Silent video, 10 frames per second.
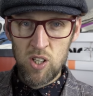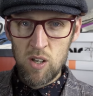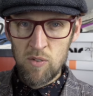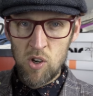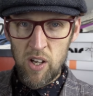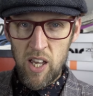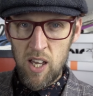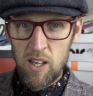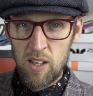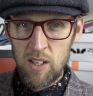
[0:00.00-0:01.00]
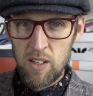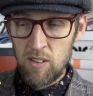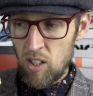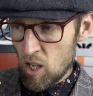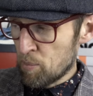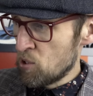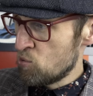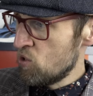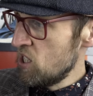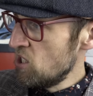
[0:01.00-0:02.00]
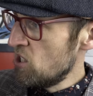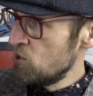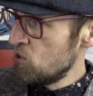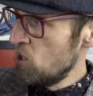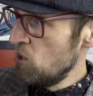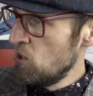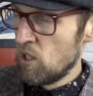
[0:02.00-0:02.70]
that you've got here The upper is really nice too.